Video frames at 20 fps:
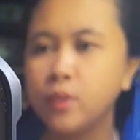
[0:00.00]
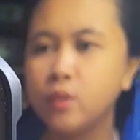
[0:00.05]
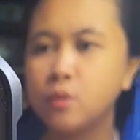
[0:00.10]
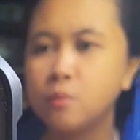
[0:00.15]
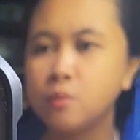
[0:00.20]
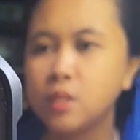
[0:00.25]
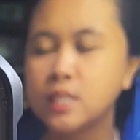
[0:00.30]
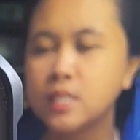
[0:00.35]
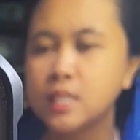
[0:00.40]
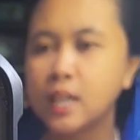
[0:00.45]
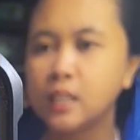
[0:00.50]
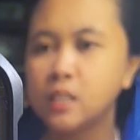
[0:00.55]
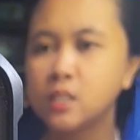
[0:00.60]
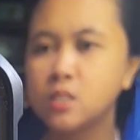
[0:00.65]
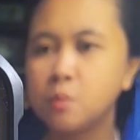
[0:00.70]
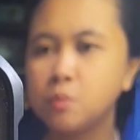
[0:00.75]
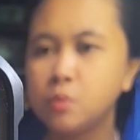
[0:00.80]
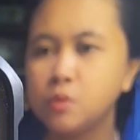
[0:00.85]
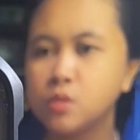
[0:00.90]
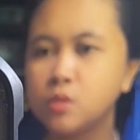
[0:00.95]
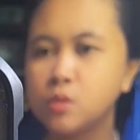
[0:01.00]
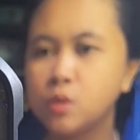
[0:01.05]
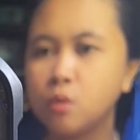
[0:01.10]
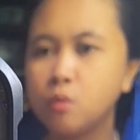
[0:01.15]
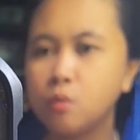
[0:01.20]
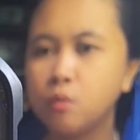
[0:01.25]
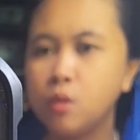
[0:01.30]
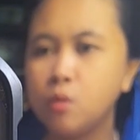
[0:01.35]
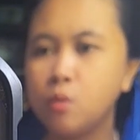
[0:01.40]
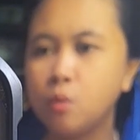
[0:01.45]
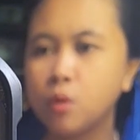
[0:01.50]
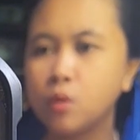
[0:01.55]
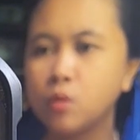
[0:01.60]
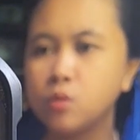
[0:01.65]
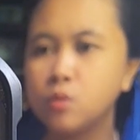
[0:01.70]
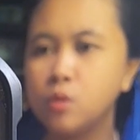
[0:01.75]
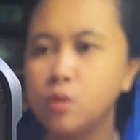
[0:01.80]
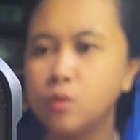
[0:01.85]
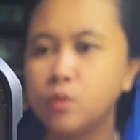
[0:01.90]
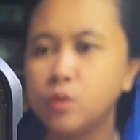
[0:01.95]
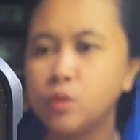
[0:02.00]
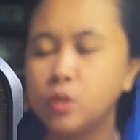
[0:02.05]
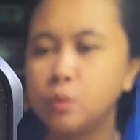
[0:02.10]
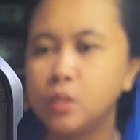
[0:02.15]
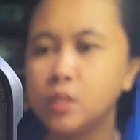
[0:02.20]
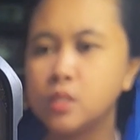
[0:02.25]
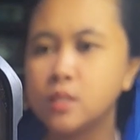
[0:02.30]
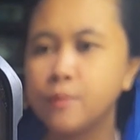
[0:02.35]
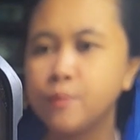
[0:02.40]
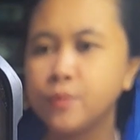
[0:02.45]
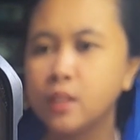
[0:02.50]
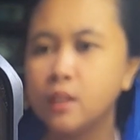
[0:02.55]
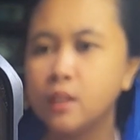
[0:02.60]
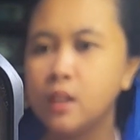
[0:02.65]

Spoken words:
from inside as I pushed through the door to look for the twins.